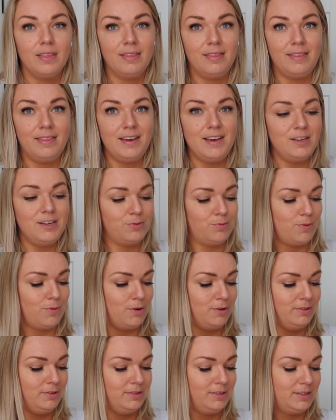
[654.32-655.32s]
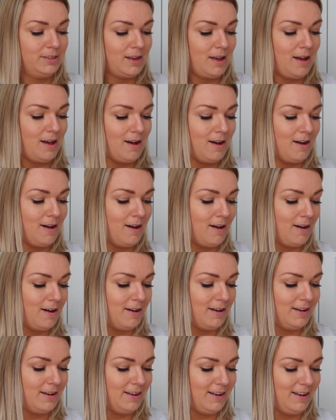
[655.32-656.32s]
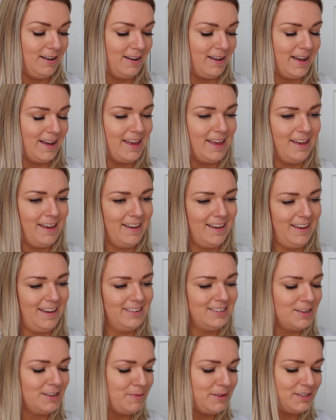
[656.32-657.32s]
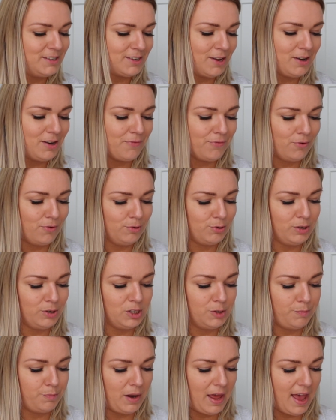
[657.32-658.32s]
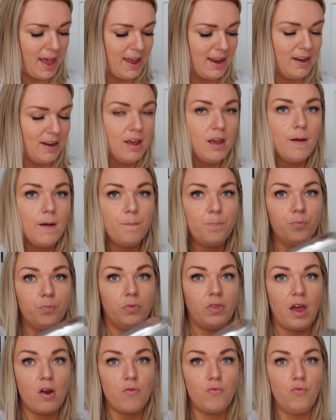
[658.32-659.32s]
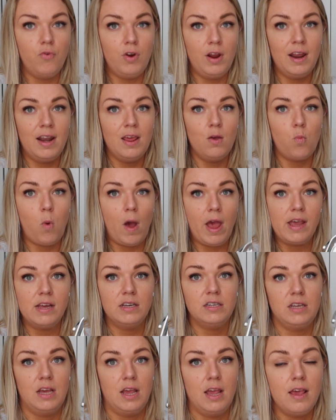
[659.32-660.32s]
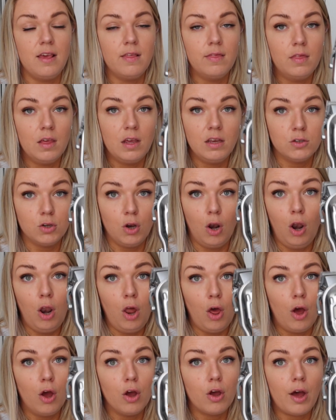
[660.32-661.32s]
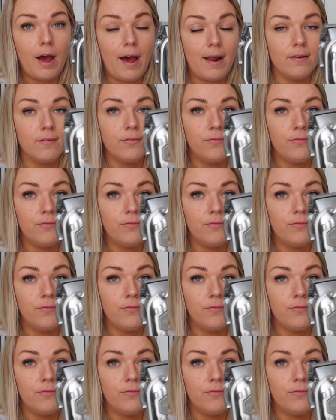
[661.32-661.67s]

these ones are like, it's gonna be so difficult to explain. They're really weighty. These look and